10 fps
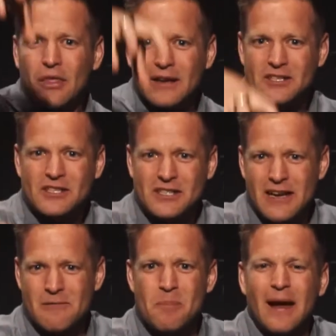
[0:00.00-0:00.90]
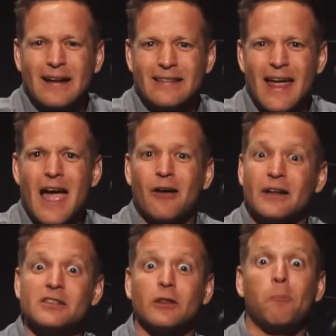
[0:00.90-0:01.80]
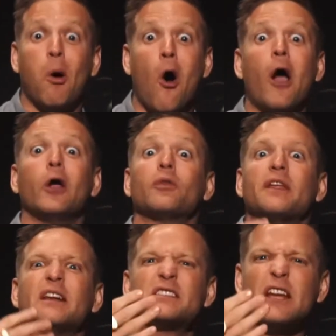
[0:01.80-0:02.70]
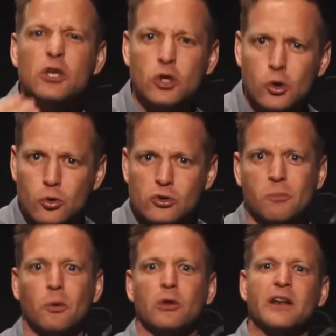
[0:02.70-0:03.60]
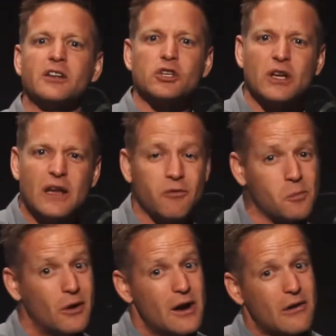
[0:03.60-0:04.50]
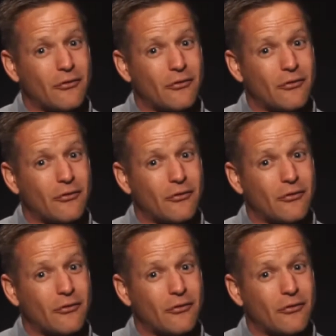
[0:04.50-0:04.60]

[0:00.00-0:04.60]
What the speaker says: they sink back down into the pile that is unusable and achievable.